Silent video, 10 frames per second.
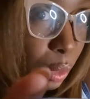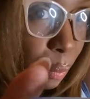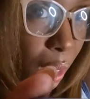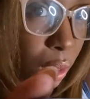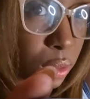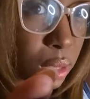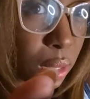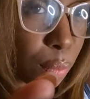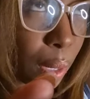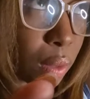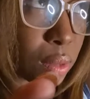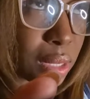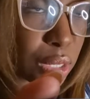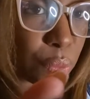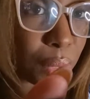pounds in about
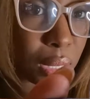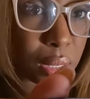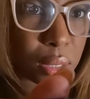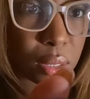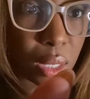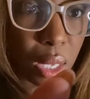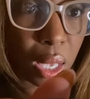six weeks.